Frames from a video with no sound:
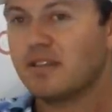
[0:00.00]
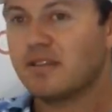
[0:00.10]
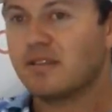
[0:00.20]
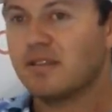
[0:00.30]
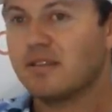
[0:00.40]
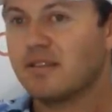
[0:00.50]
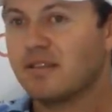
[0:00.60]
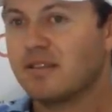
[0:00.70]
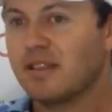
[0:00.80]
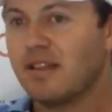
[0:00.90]
you. It's
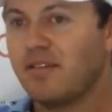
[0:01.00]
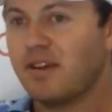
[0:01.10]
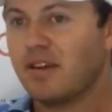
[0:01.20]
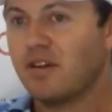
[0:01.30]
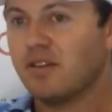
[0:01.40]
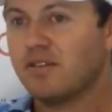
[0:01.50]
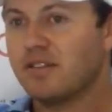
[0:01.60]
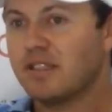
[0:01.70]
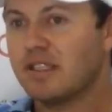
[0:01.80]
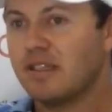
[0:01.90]
South African golf
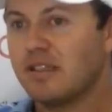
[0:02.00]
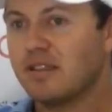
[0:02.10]
is,